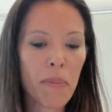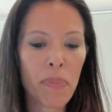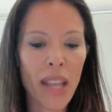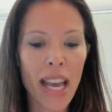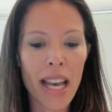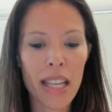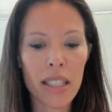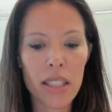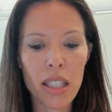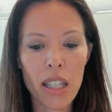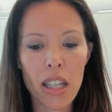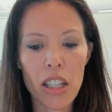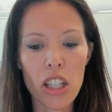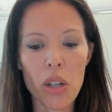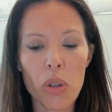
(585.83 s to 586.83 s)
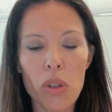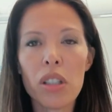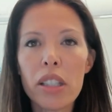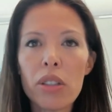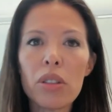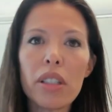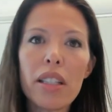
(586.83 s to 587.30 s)
And you know,
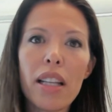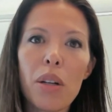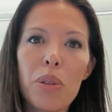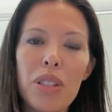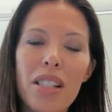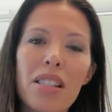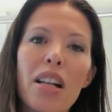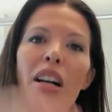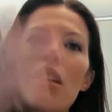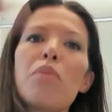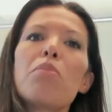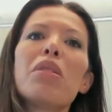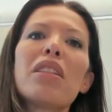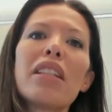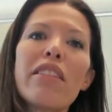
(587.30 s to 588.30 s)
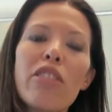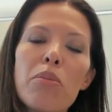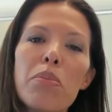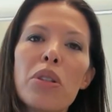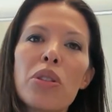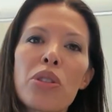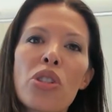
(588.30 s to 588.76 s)
clearly there was this
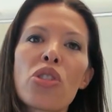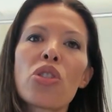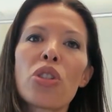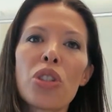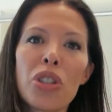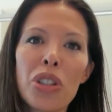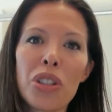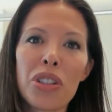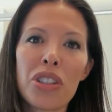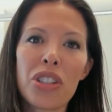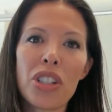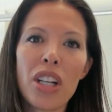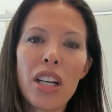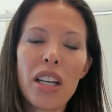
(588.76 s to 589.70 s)
unbelievable surge